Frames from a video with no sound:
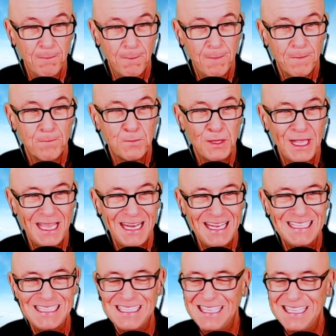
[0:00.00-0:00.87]

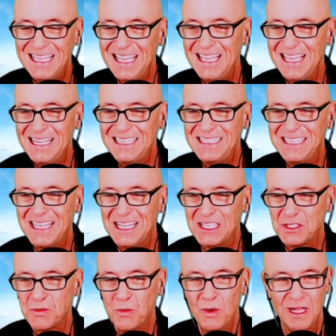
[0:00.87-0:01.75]
Planting seeds,
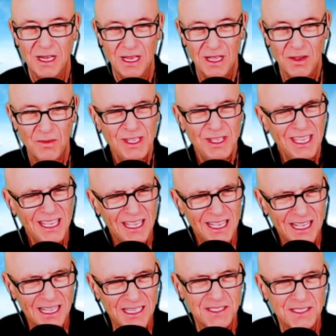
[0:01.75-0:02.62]
says Willow.
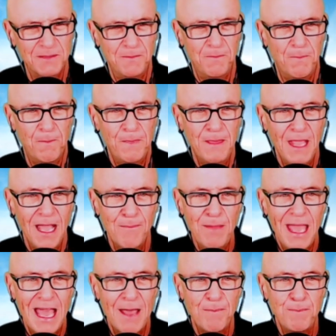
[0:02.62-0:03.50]
Yes, I'm
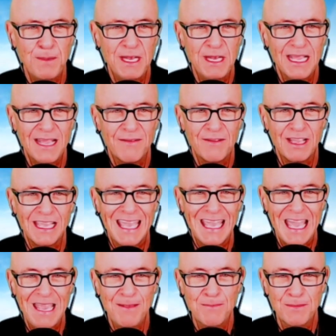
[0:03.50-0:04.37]
happy to have a
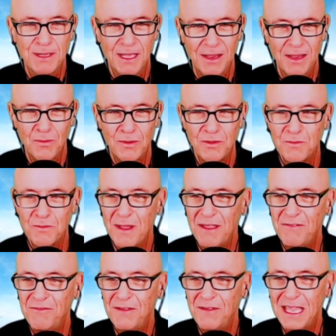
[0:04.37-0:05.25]
game night with my
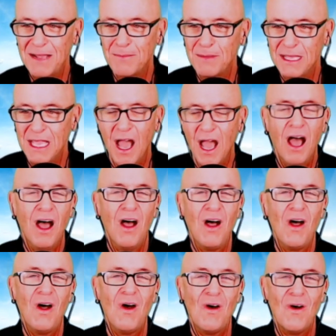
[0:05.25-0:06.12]
family.
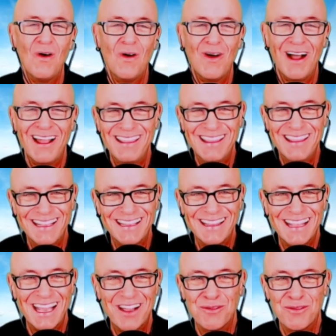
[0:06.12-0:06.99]
Oh, I think
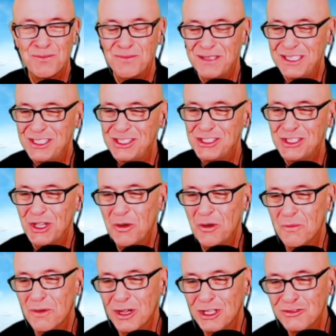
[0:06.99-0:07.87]
that would be so
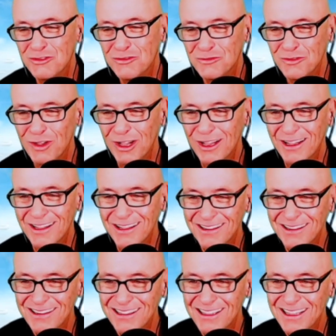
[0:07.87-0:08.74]
much
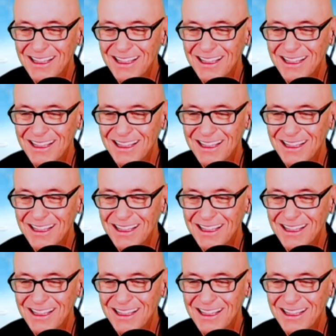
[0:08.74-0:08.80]
fun.